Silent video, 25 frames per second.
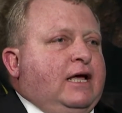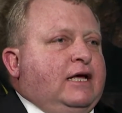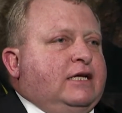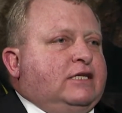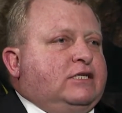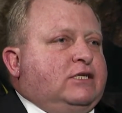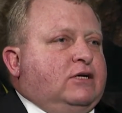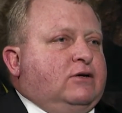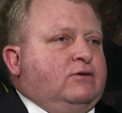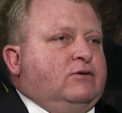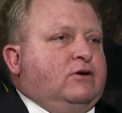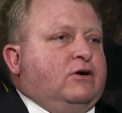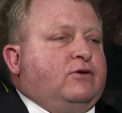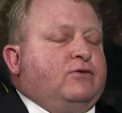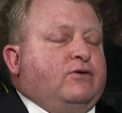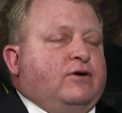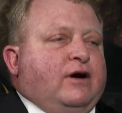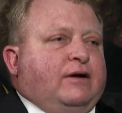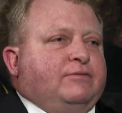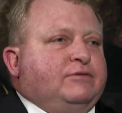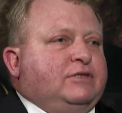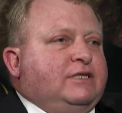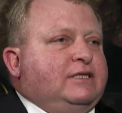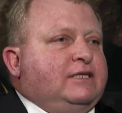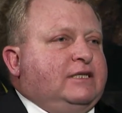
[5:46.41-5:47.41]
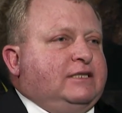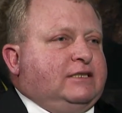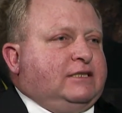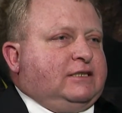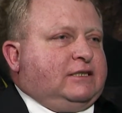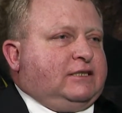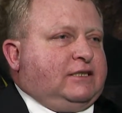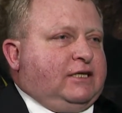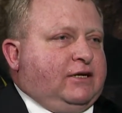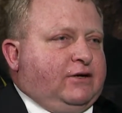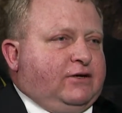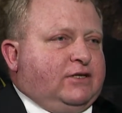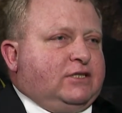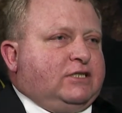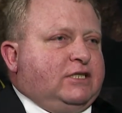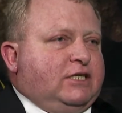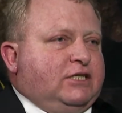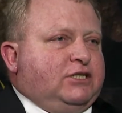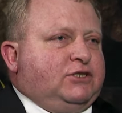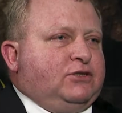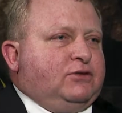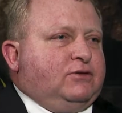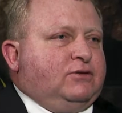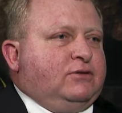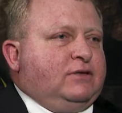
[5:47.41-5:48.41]
So corruption is a serious
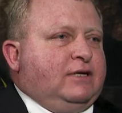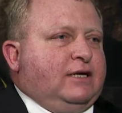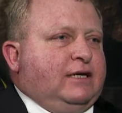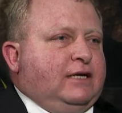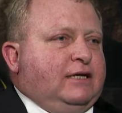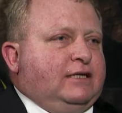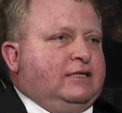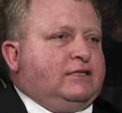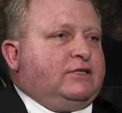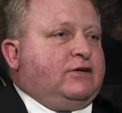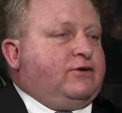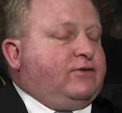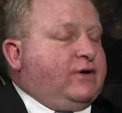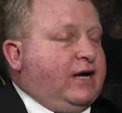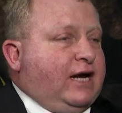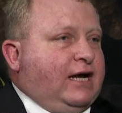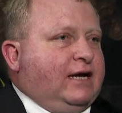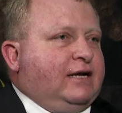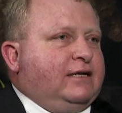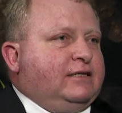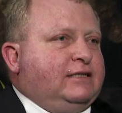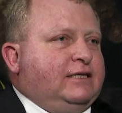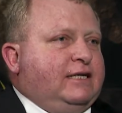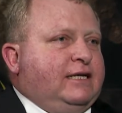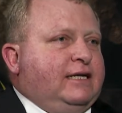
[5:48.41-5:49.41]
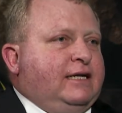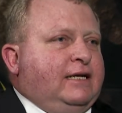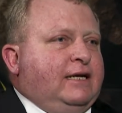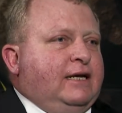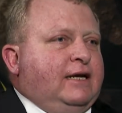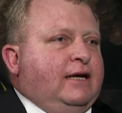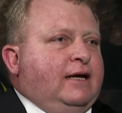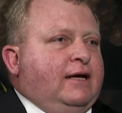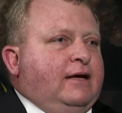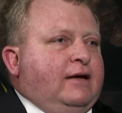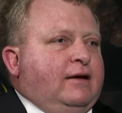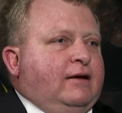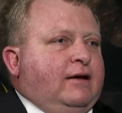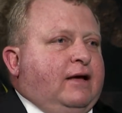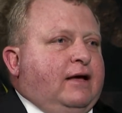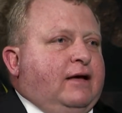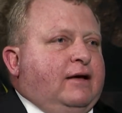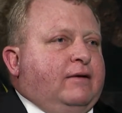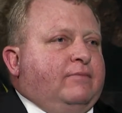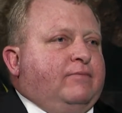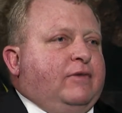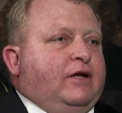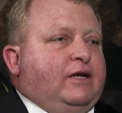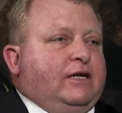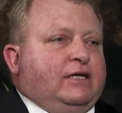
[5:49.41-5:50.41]
issue, it's a reality,
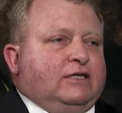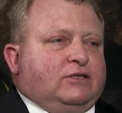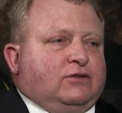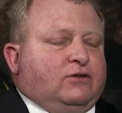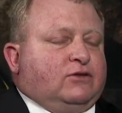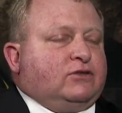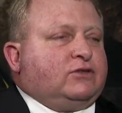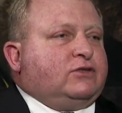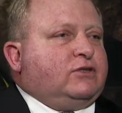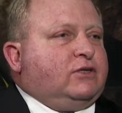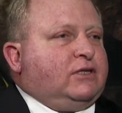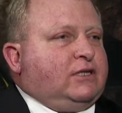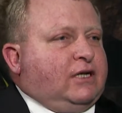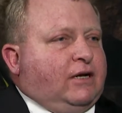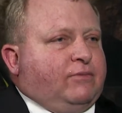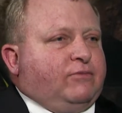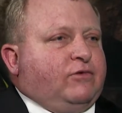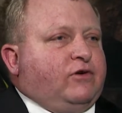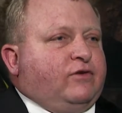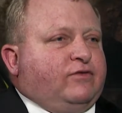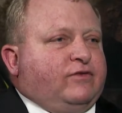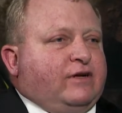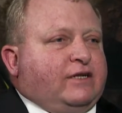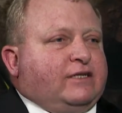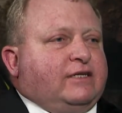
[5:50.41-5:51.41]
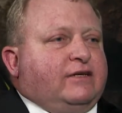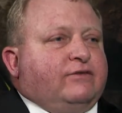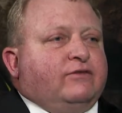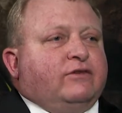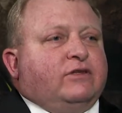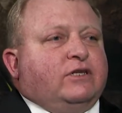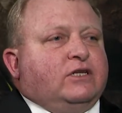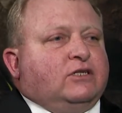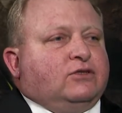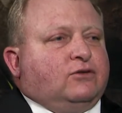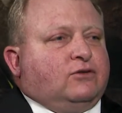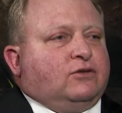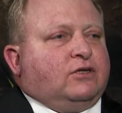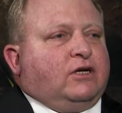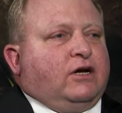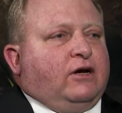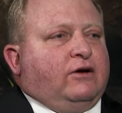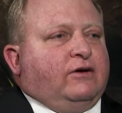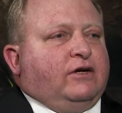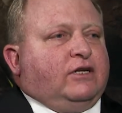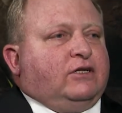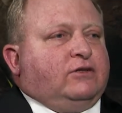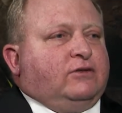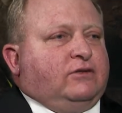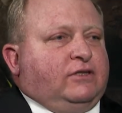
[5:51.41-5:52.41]
but there's also a number of activities
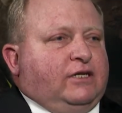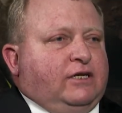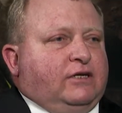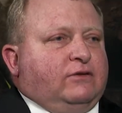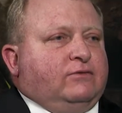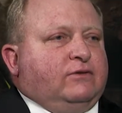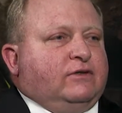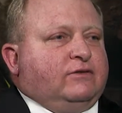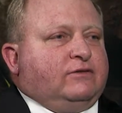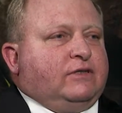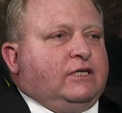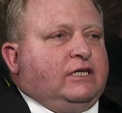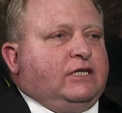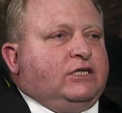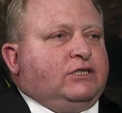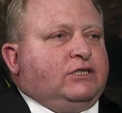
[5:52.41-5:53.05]
ongoing to deal with the